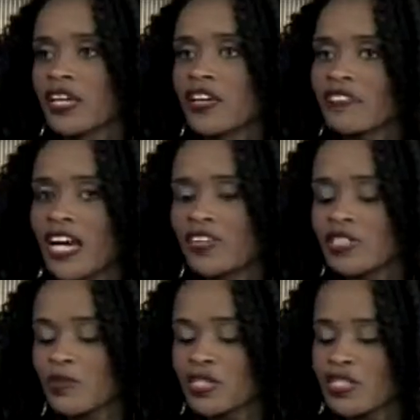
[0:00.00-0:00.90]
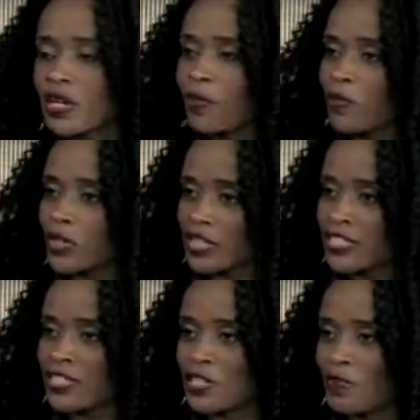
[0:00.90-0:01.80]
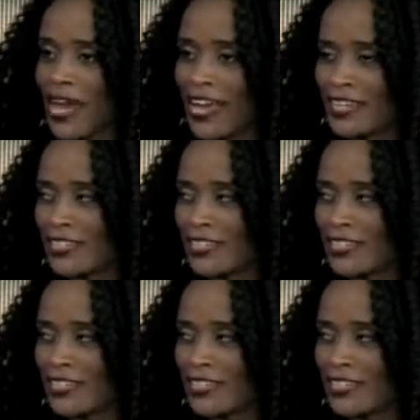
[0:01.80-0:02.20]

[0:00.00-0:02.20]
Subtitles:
If not, if somebody's just coming with a list of demands,